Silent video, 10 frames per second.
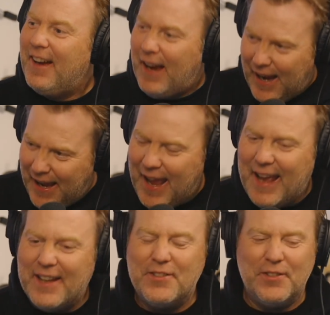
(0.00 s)
I
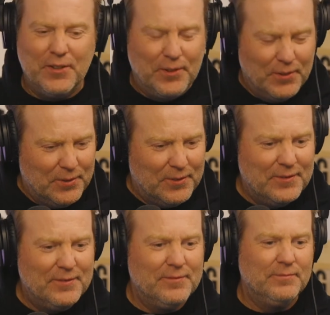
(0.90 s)
had
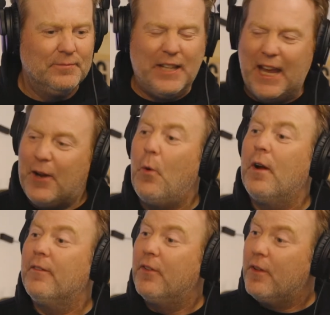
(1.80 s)
to take
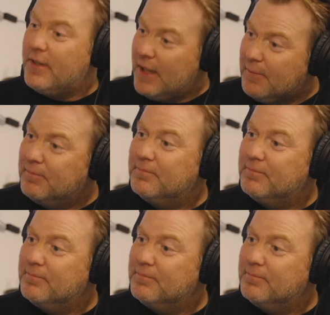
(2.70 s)
one for the team,